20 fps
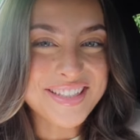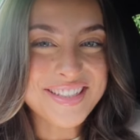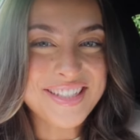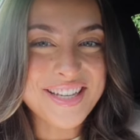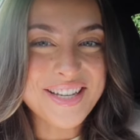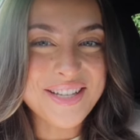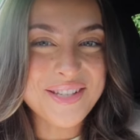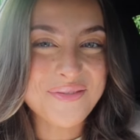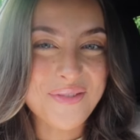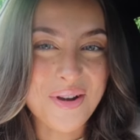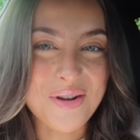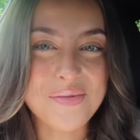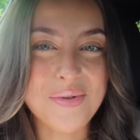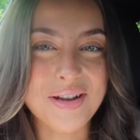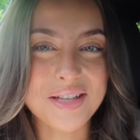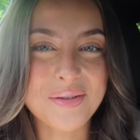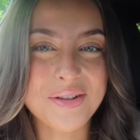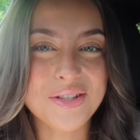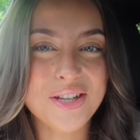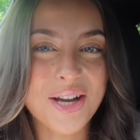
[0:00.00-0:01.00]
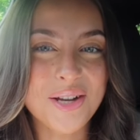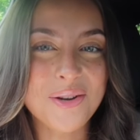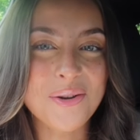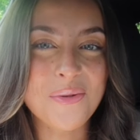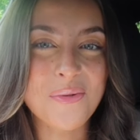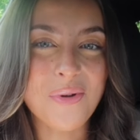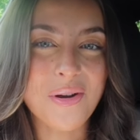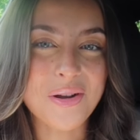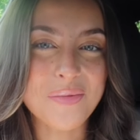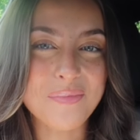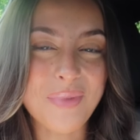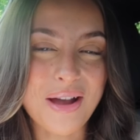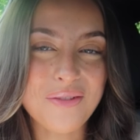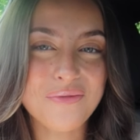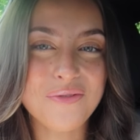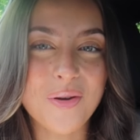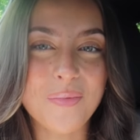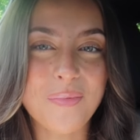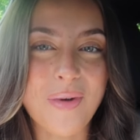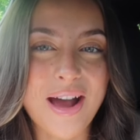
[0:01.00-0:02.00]
besties, welcome back to my channel, welcome back
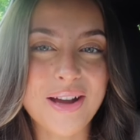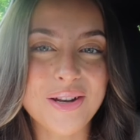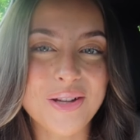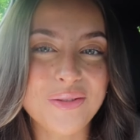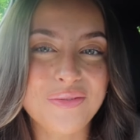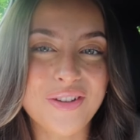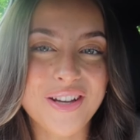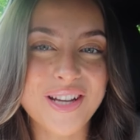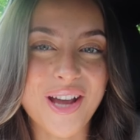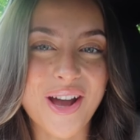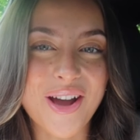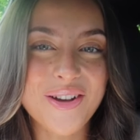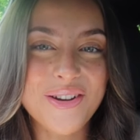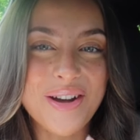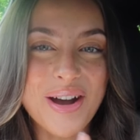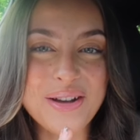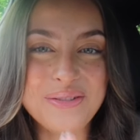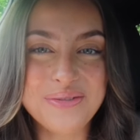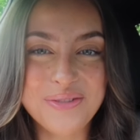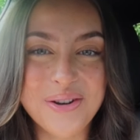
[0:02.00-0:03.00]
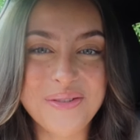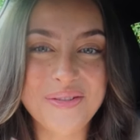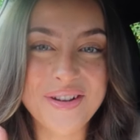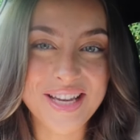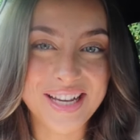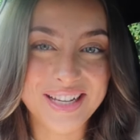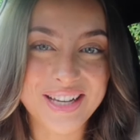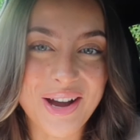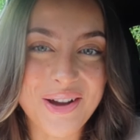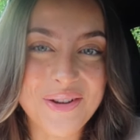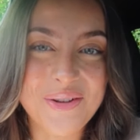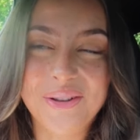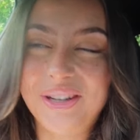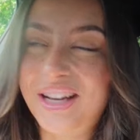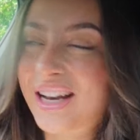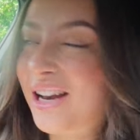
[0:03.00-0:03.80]
for a brand new video. I thought we could go on